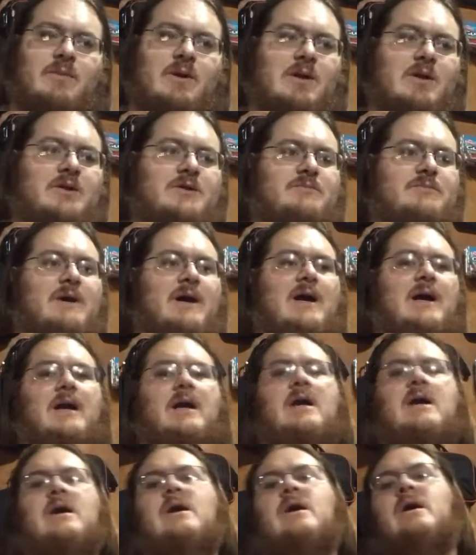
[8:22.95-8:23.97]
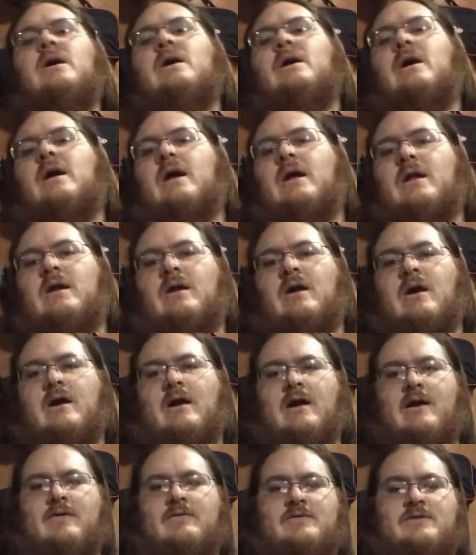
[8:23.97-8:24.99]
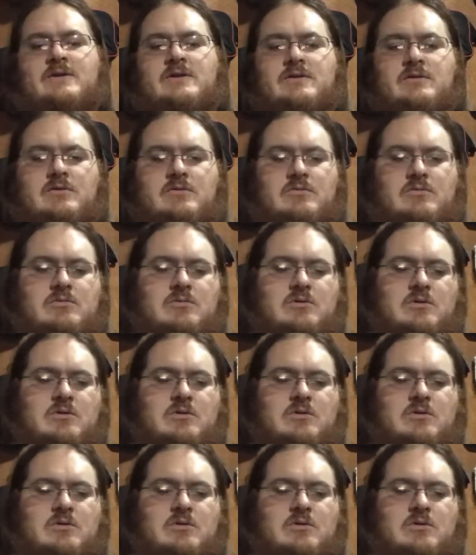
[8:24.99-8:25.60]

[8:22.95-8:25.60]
my lunch bag and not have to